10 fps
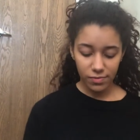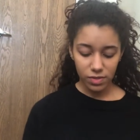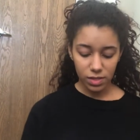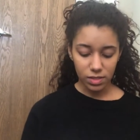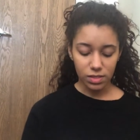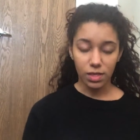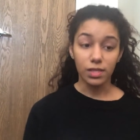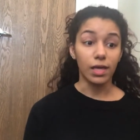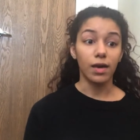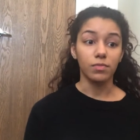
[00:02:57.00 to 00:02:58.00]
I feel like it's
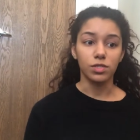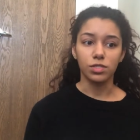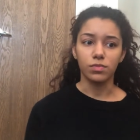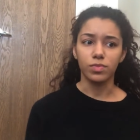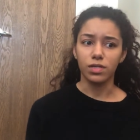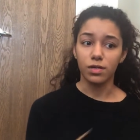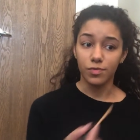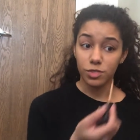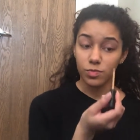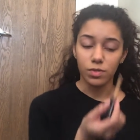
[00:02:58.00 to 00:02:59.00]
not that much complete
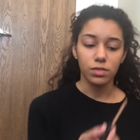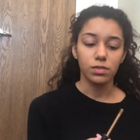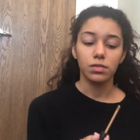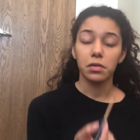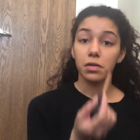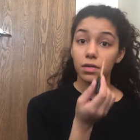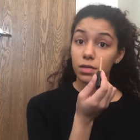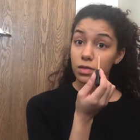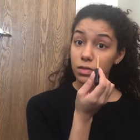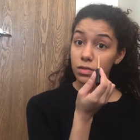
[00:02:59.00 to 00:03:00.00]
coverage but
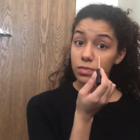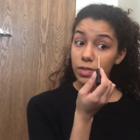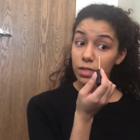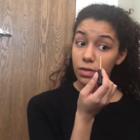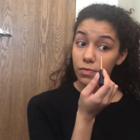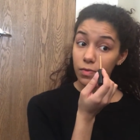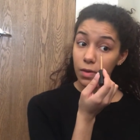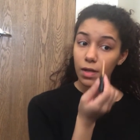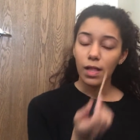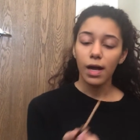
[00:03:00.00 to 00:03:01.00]
it gives me enough
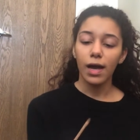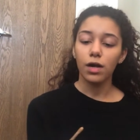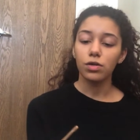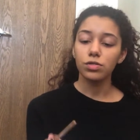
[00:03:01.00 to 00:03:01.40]
I